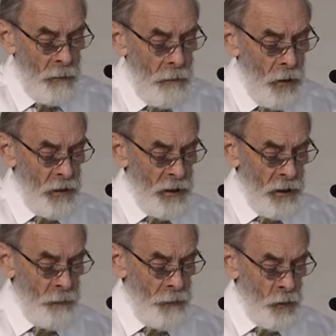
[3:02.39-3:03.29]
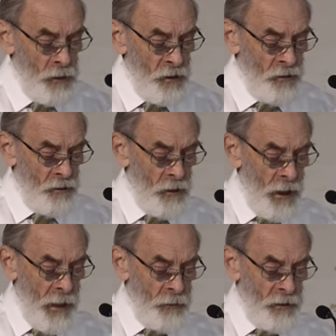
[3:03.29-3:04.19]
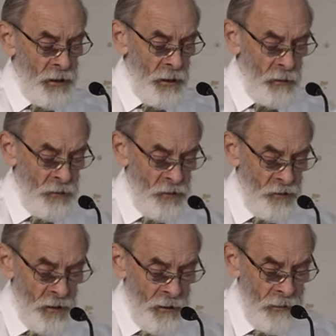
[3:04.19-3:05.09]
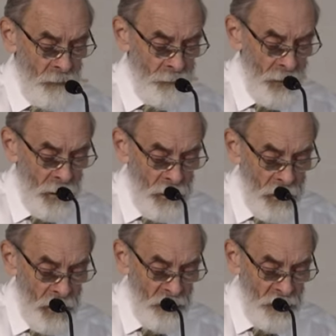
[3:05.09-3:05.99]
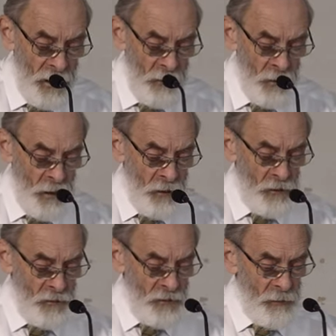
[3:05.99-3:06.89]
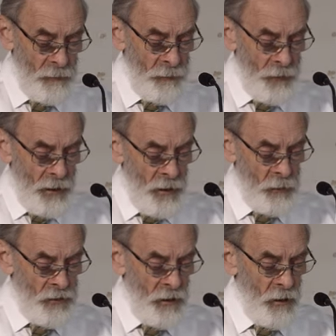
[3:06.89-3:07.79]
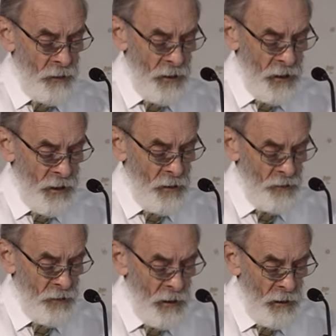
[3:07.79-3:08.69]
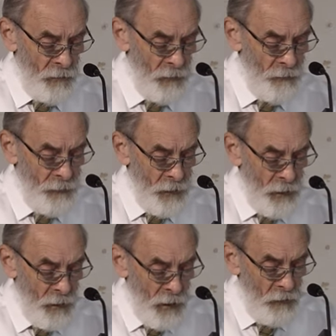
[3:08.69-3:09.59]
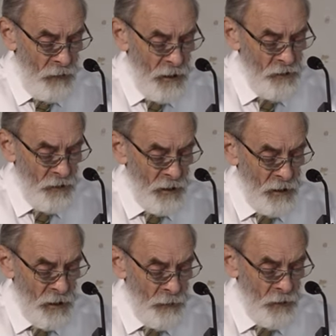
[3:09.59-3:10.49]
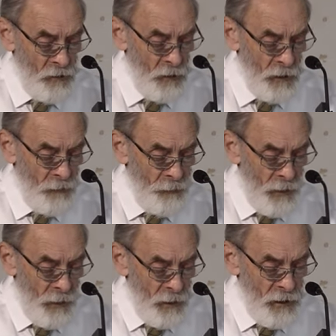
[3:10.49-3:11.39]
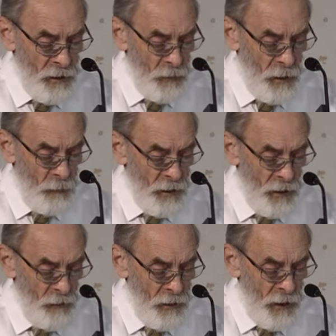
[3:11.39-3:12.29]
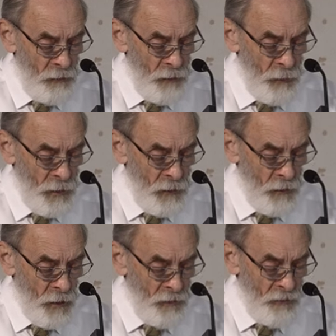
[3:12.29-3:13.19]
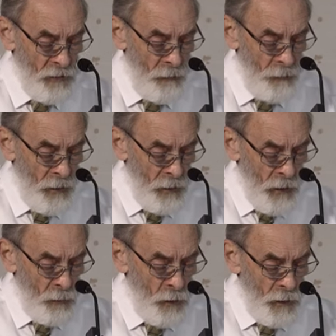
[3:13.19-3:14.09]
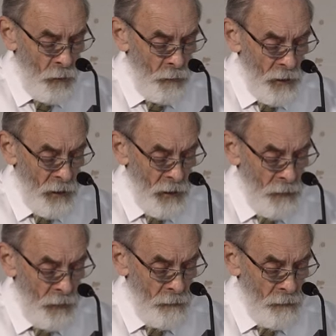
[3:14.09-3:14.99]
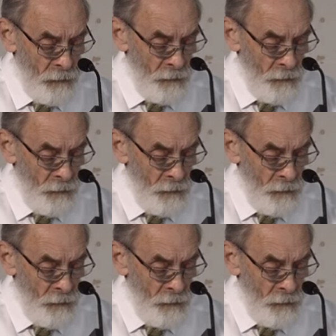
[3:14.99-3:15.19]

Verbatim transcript: mocking with the scribes and elders, said, He saved others, himself he cannot save. If he is the King of Israel, let him come down now from the cross, and we will believe him.